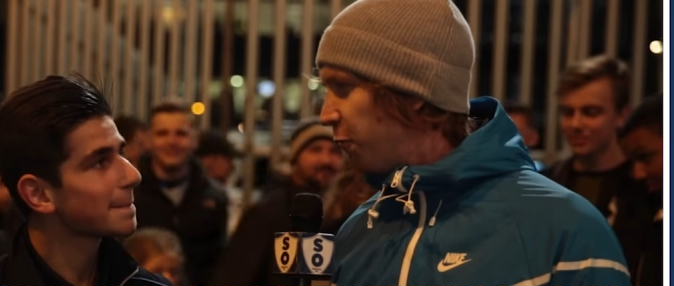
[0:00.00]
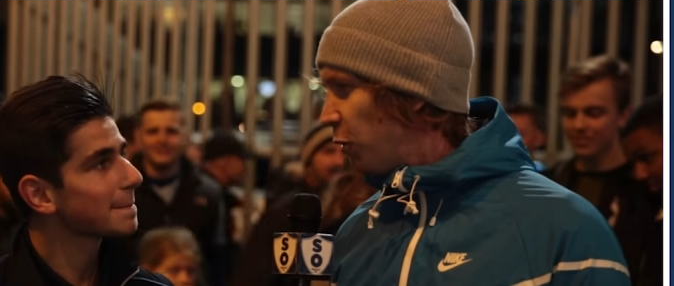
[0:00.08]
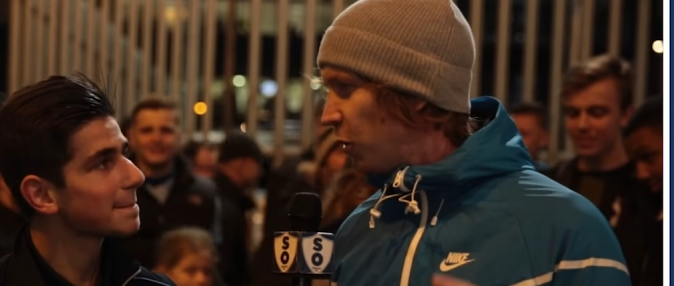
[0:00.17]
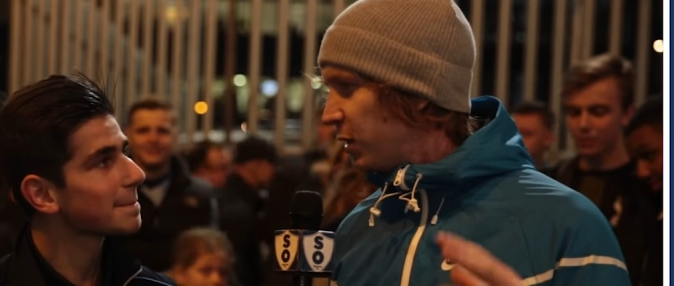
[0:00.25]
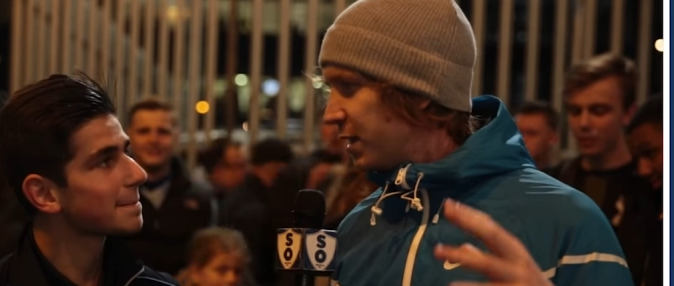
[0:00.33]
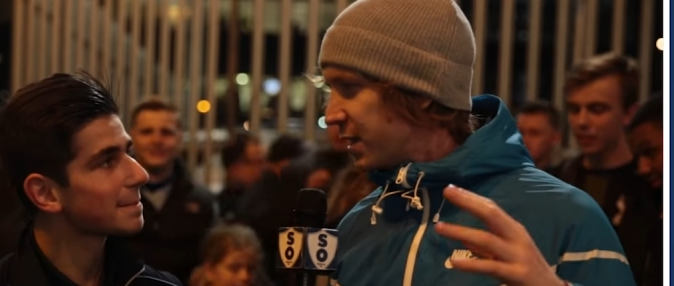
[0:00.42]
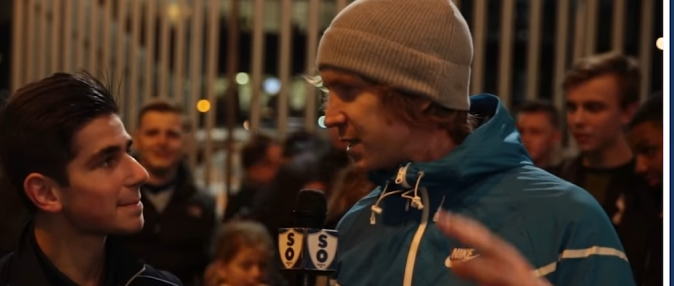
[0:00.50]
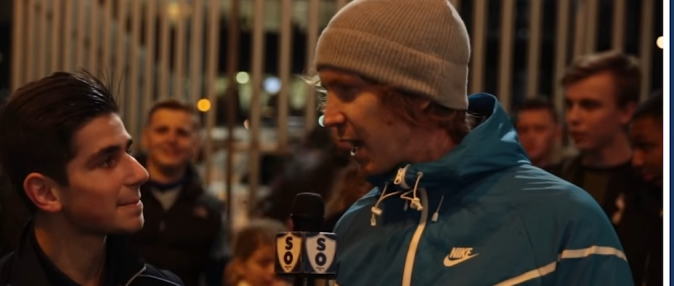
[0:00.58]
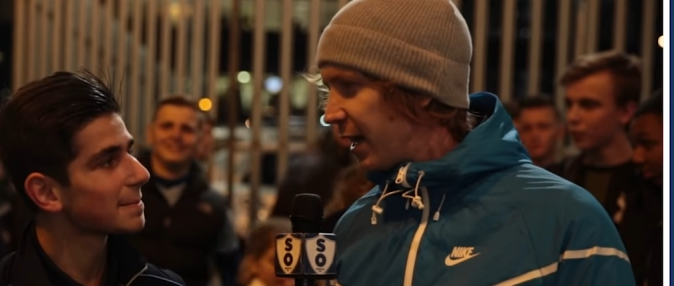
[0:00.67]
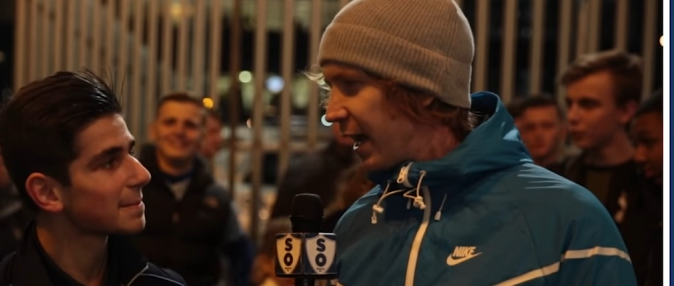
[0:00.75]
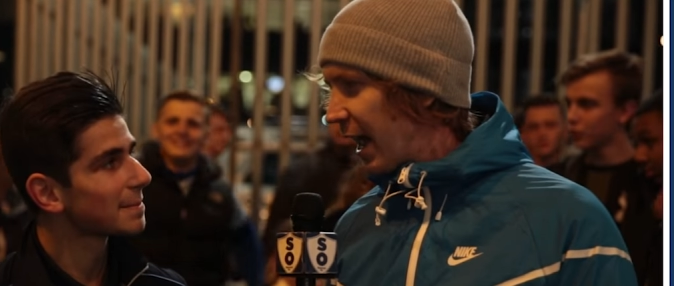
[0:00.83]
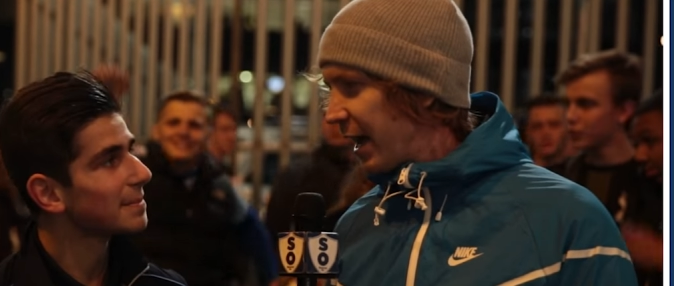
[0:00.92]
Speaker 1: forward. It's a
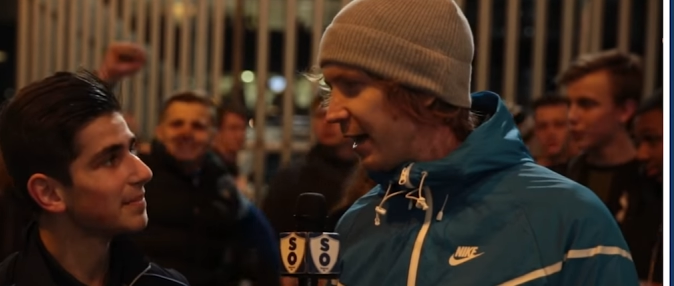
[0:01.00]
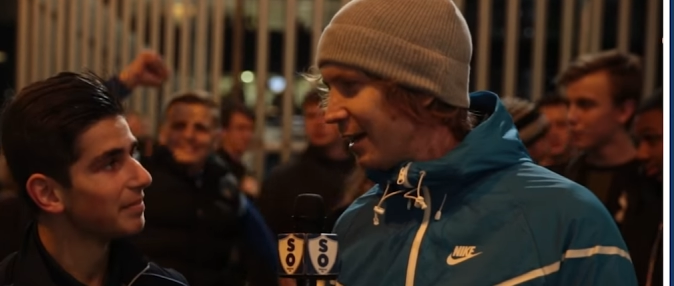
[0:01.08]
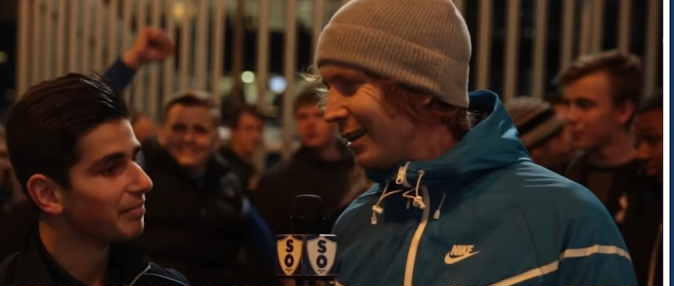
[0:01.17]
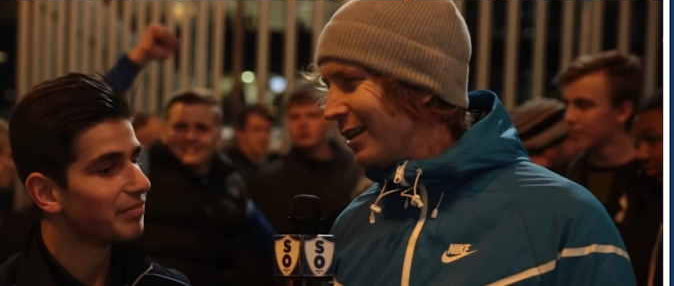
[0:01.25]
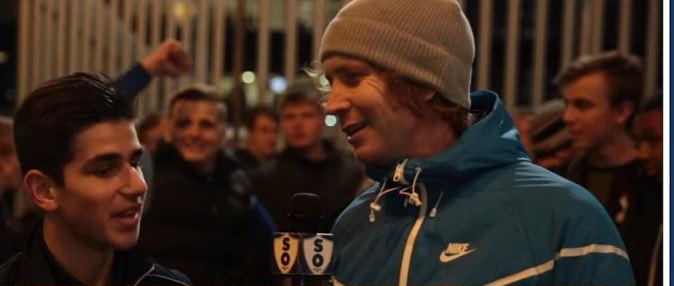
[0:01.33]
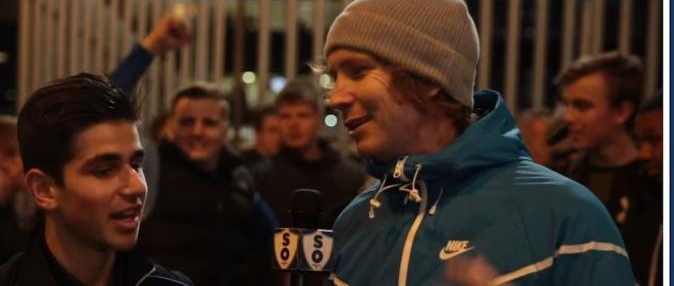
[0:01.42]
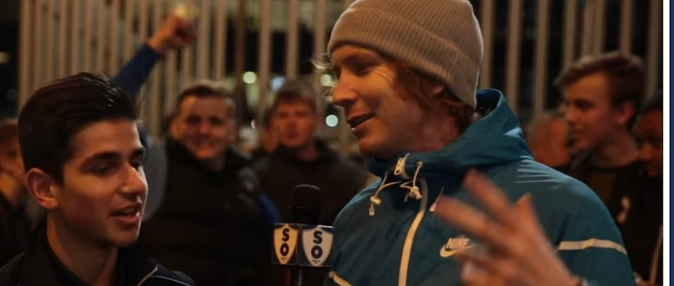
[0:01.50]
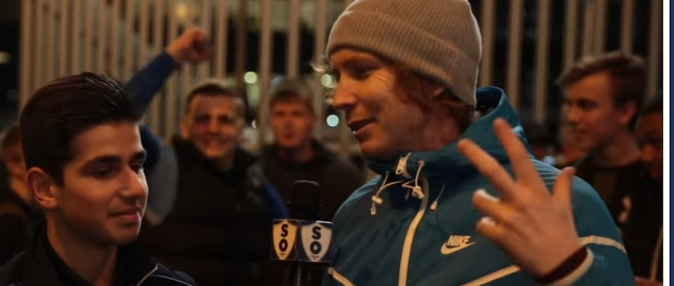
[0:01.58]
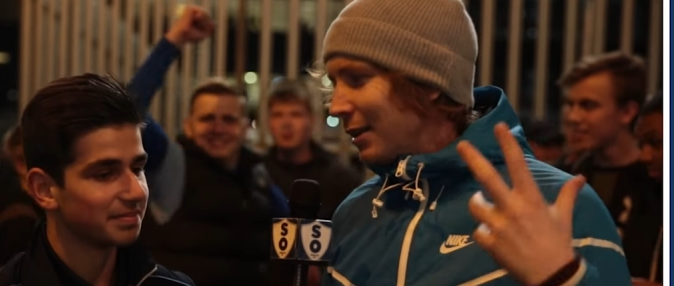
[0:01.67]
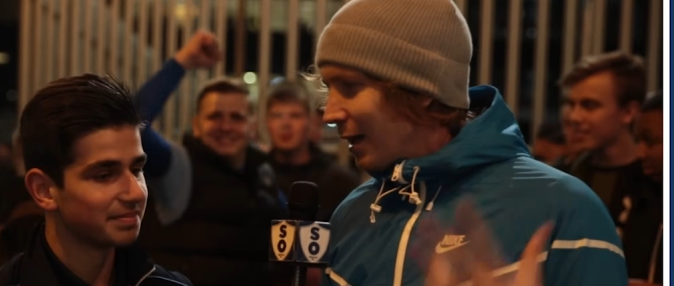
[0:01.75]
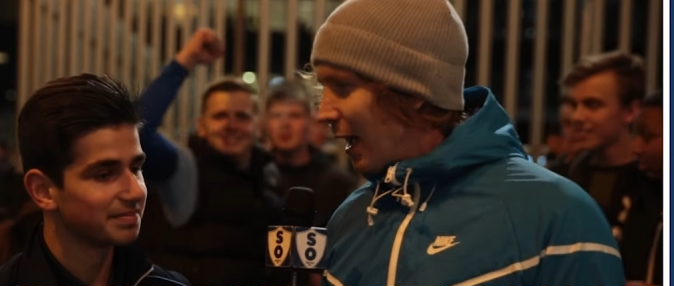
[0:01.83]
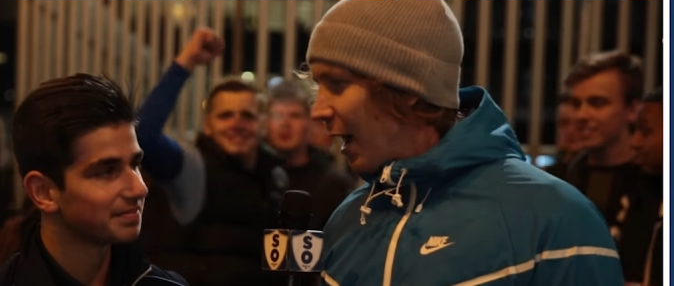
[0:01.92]
Sunday. Yeah.
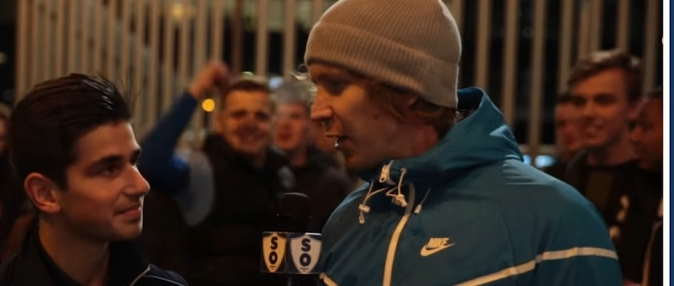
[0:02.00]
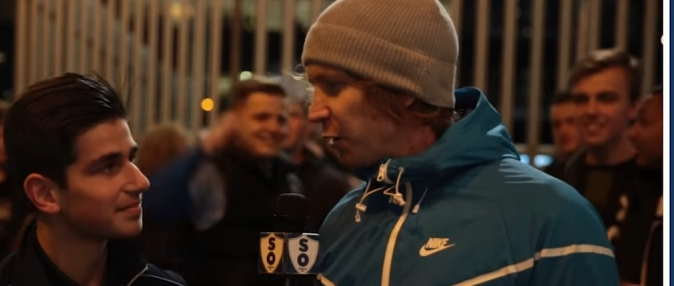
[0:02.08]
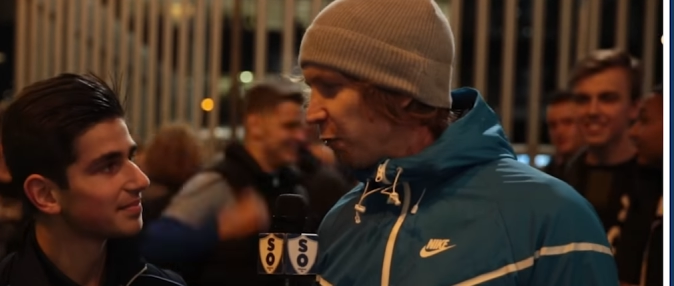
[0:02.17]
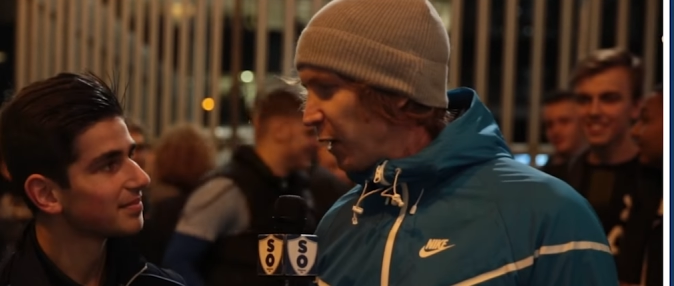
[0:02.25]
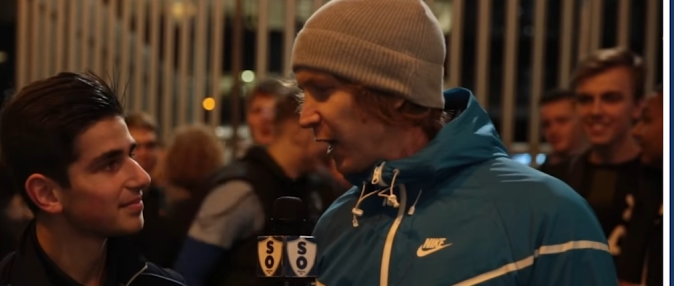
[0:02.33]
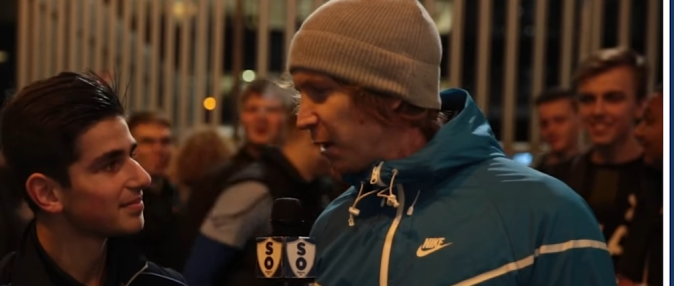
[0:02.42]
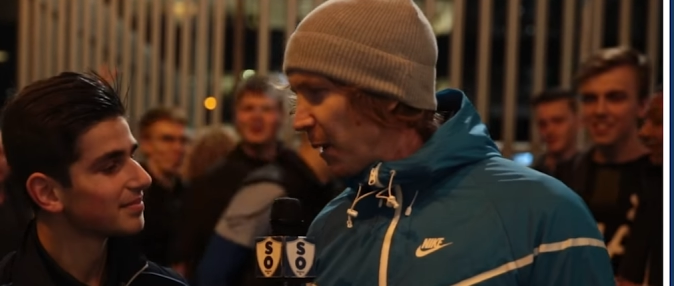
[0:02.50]
How are you feeling